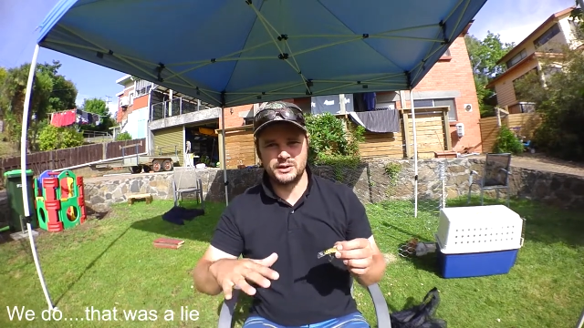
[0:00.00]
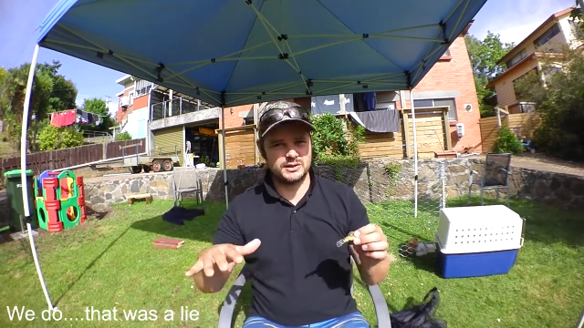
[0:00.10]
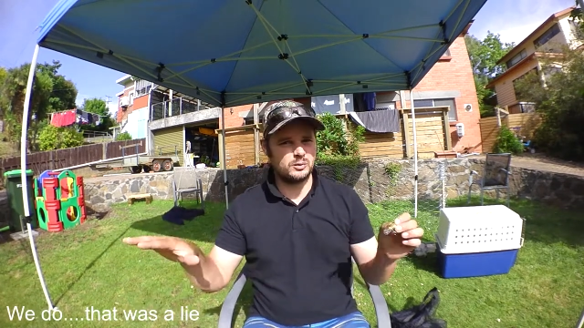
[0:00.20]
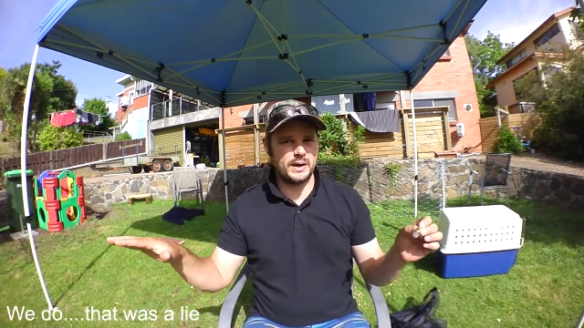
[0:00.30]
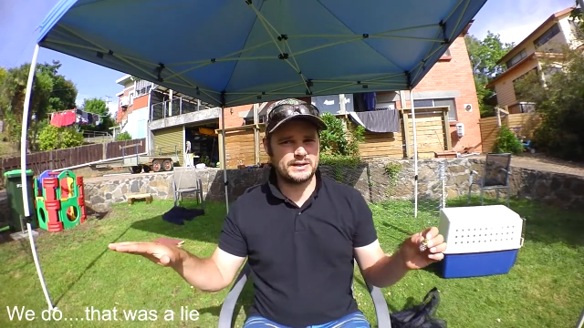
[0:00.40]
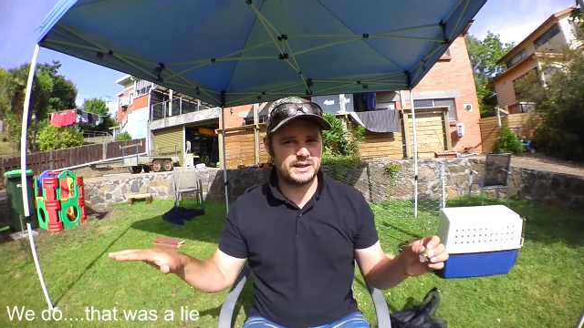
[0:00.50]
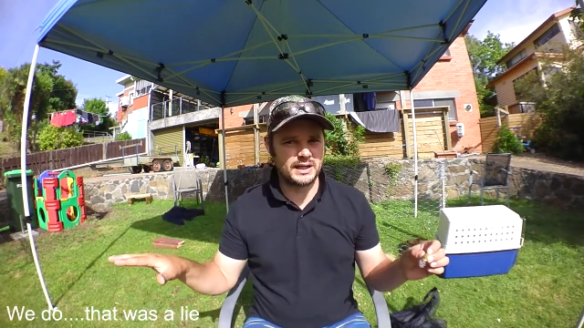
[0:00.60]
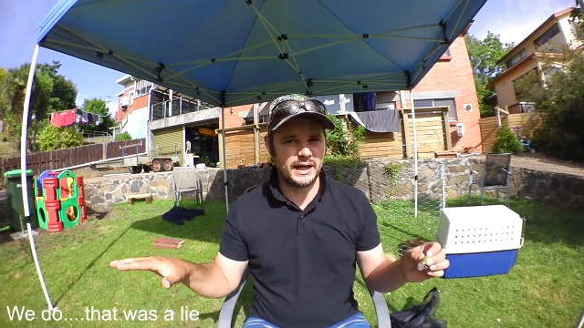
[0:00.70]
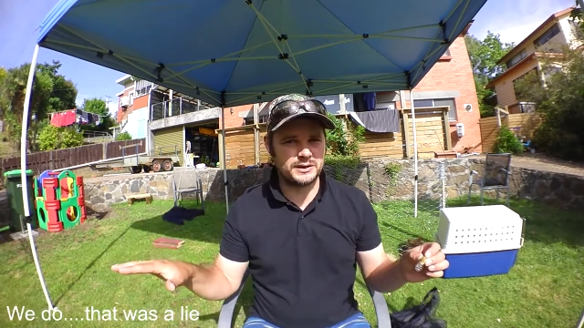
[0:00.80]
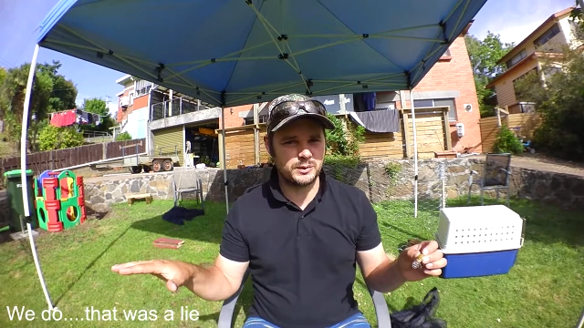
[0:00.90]
most of the
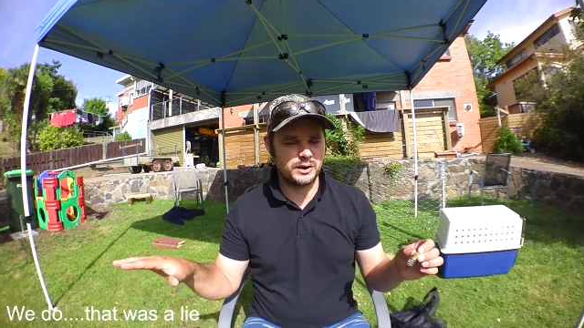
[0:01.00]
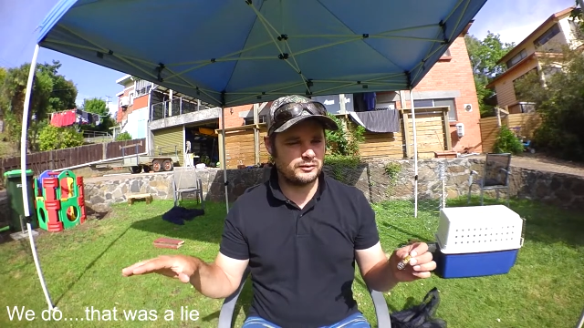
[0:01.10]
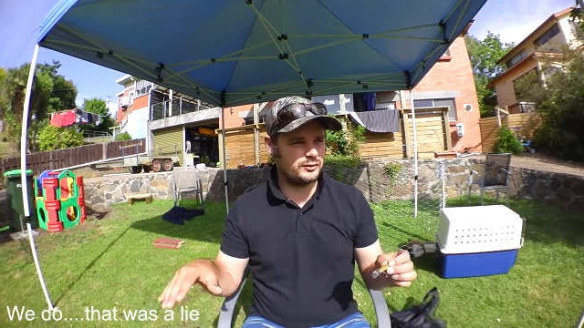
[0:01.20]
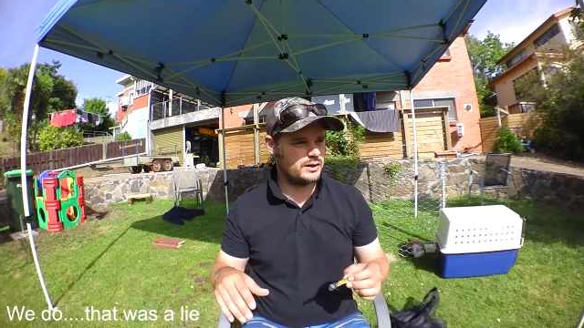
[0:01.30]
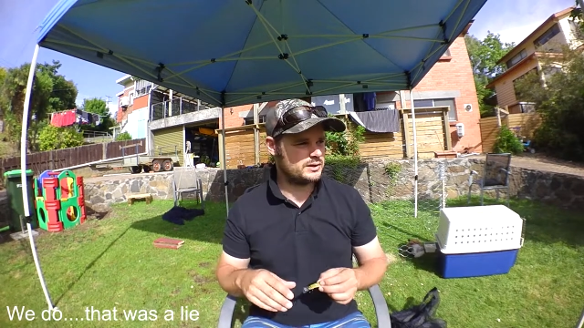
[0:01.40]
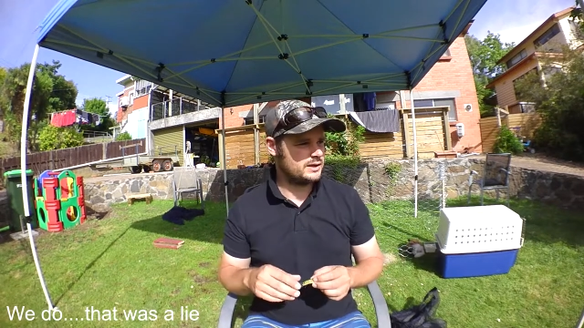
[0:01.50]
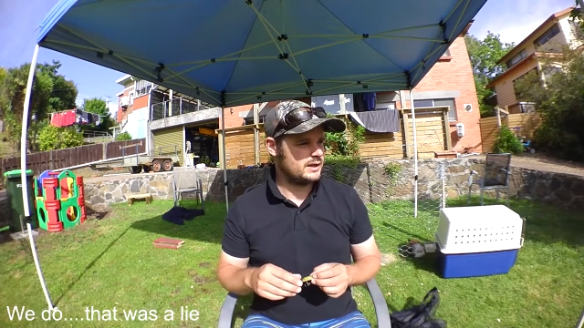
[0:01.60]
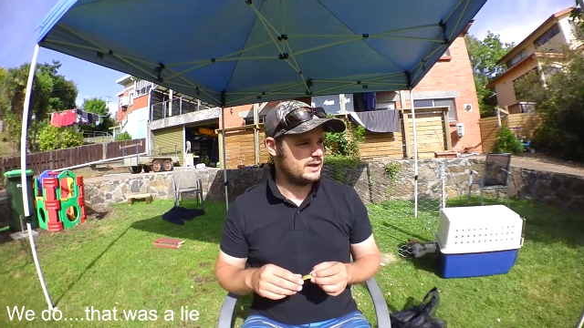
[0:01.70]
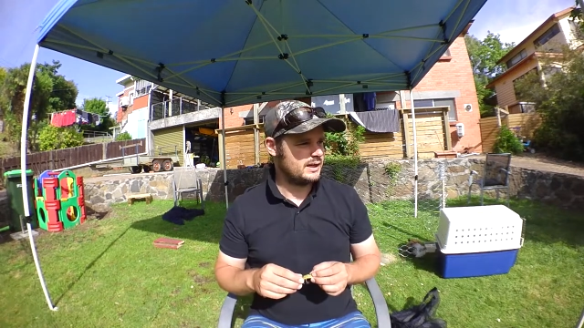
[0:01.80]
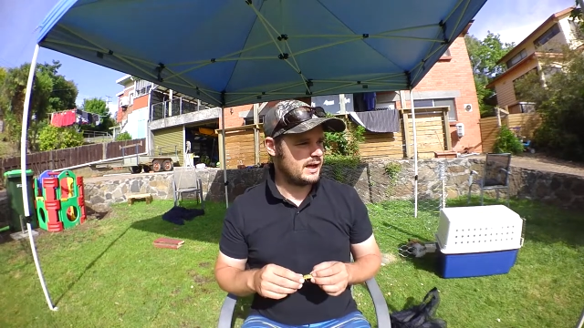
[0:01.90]
western lakes where I fish
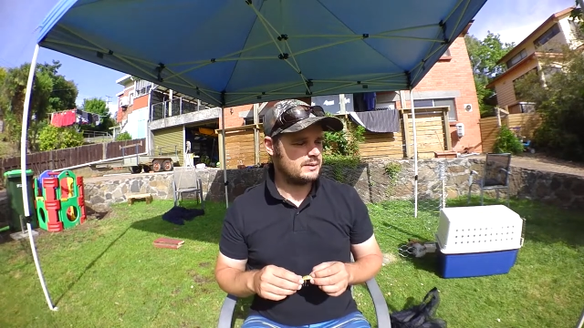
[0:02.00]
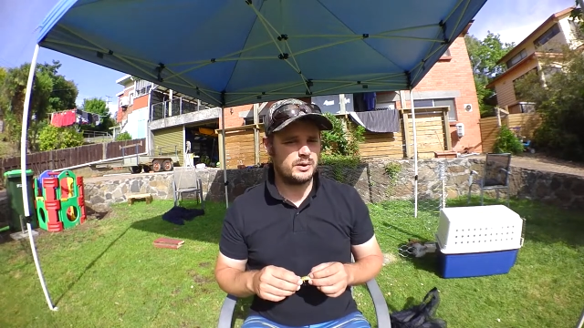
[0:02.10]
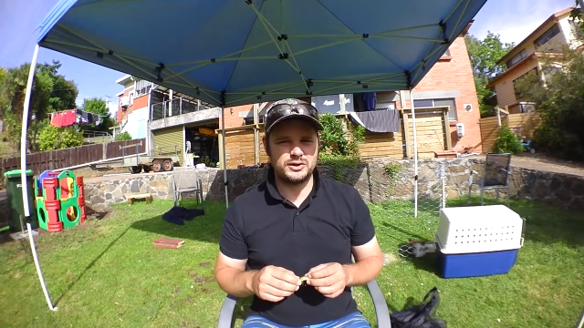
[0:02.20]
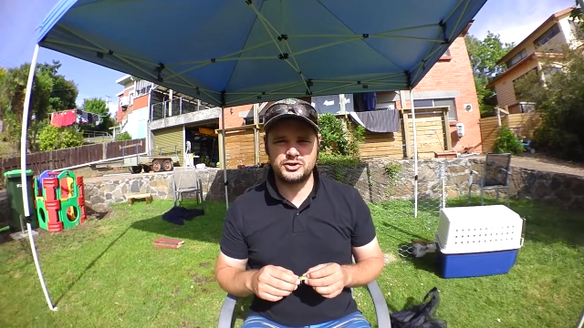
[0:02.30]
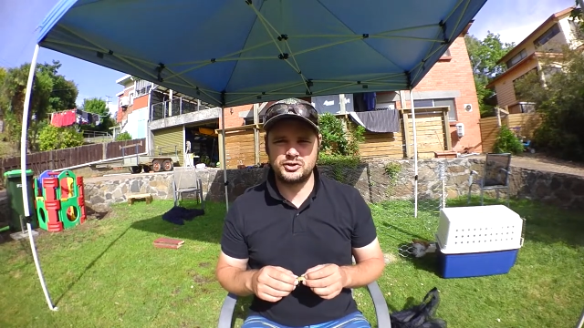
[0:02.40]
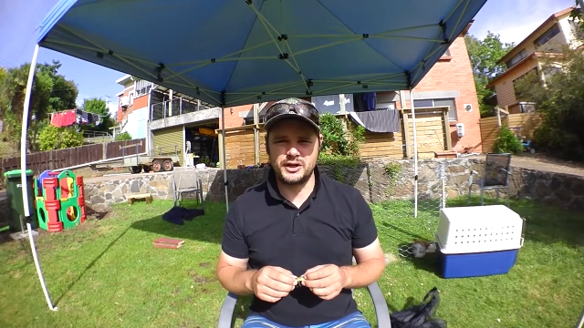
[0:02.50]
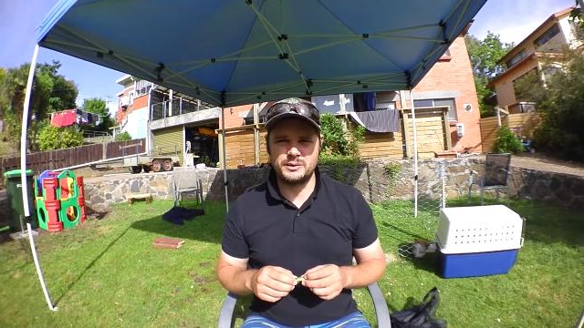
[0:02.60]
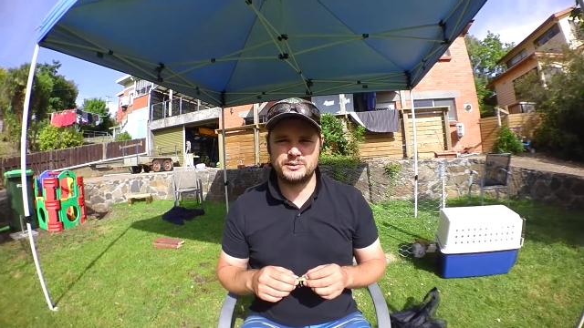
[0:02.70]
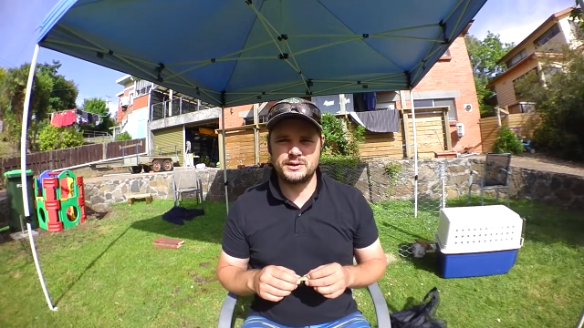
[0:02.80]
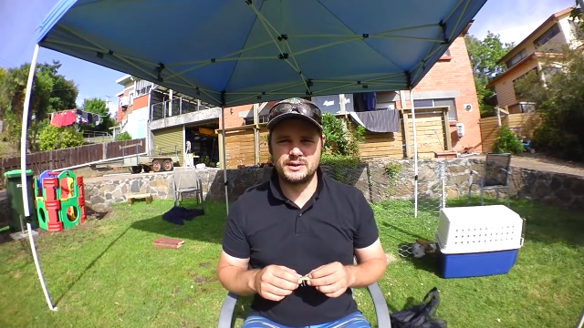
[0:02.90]
and most
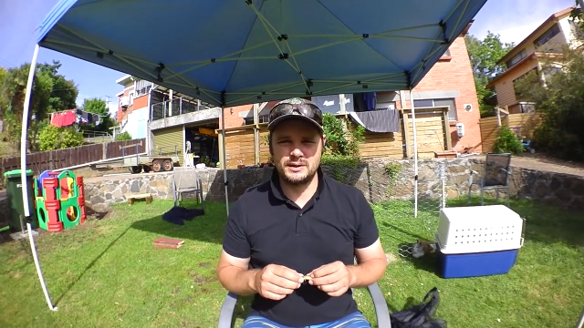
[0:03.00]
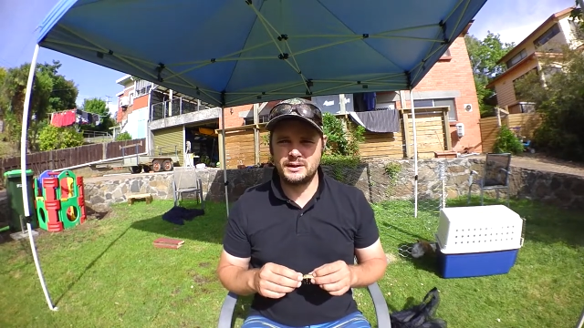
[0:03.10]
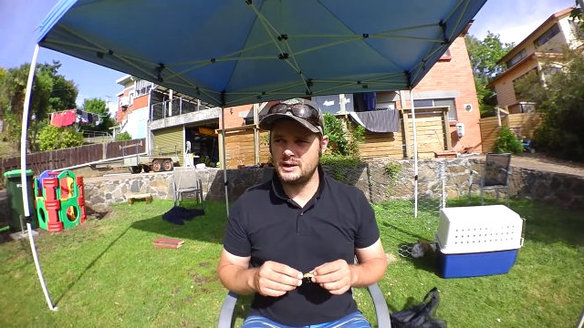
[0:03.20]
streams.